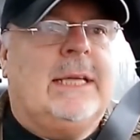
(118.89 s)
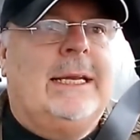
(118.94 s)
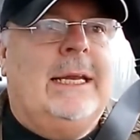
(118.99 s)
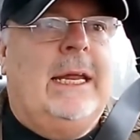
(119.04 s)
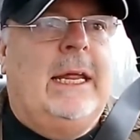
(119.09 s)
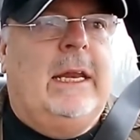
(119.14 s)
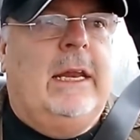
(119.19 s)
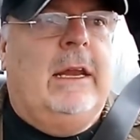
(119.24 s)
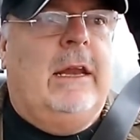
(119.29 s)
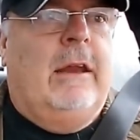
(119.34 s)
I
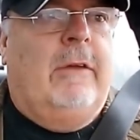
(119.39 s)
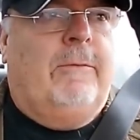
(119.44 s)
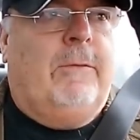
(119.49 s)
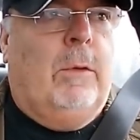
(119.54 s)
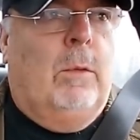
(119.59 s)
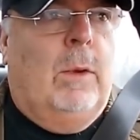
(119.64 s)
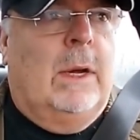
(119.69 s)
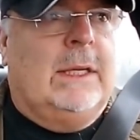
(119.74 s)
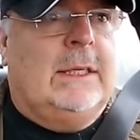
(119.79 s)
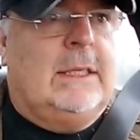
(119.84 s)
needed it
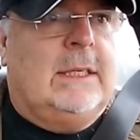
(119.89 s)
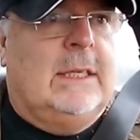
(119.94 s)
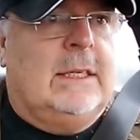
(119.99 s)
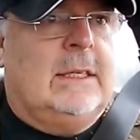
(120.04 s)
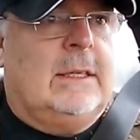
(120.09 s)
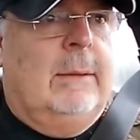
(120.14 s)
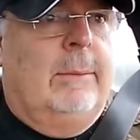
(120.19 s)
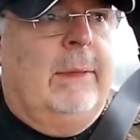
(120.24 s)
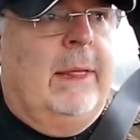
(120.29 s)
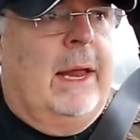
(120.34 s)
for one
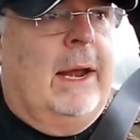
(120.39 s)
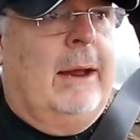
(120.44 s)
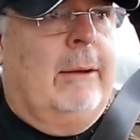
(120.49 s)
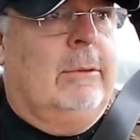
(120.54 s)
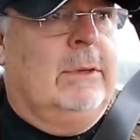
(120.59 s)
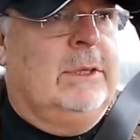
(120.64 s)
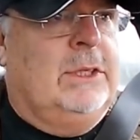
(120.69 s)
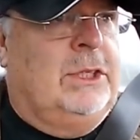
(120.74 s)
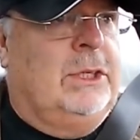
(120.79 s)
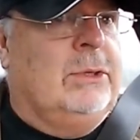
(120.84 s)
system that I
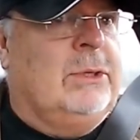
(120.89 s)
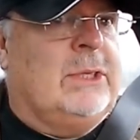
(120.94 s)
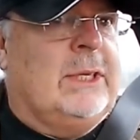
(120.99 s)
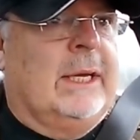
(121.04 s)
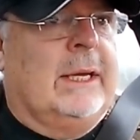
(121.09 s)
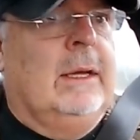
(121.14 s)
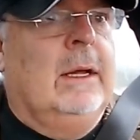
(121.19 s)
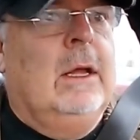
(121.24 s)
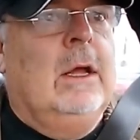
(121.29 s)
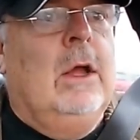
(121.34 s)
was
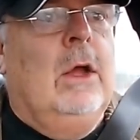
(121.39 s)
using.